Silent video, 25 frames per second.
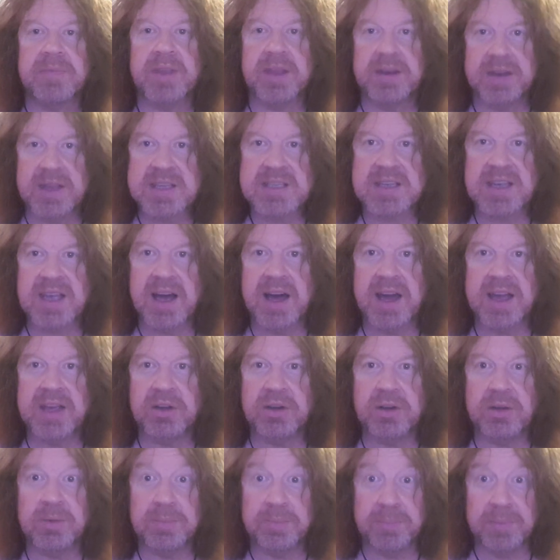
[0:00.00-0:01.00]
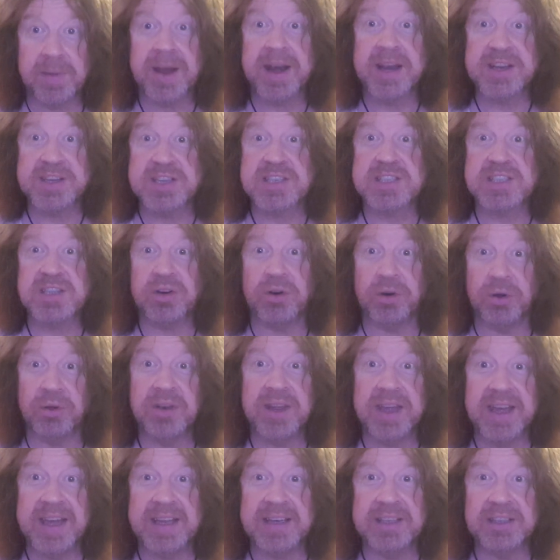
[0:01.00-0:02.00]
and this guy manages to
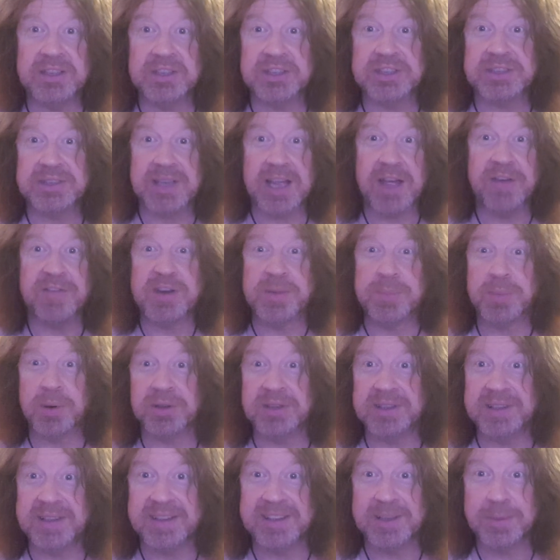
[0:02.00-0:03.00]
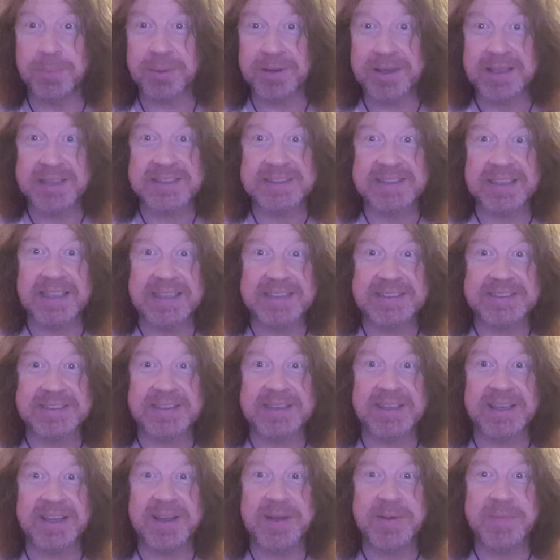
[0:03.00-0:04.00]
unhinge everybody in the police
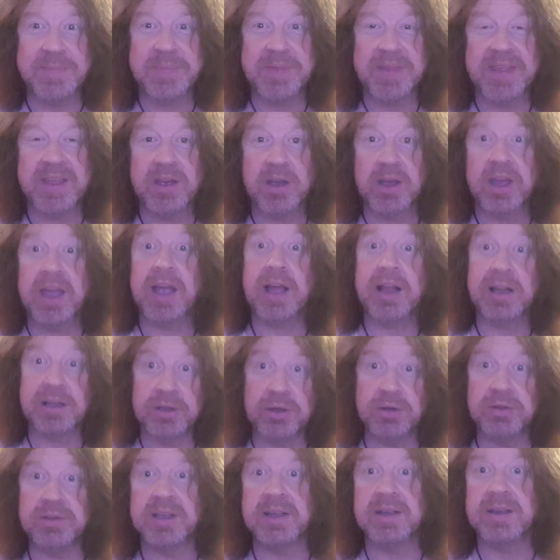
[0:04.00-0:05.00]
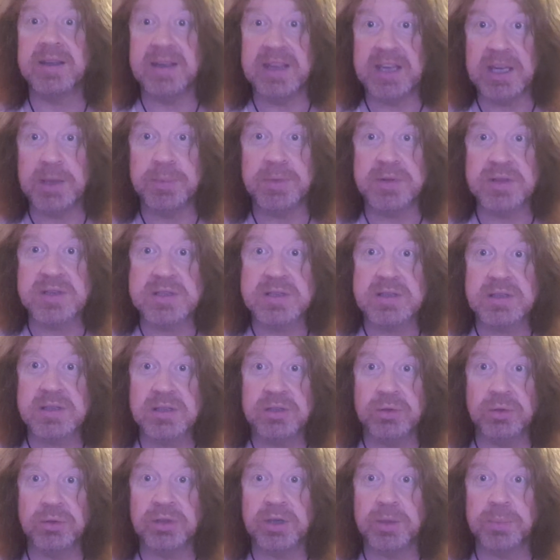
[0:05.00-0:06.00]
station, like including Eben's
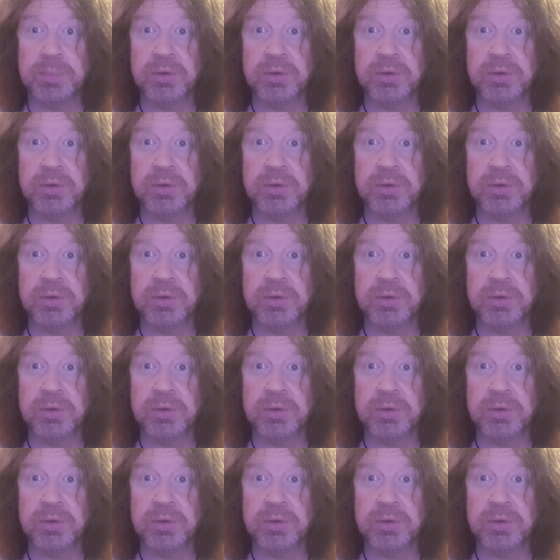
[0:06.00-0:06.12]
younger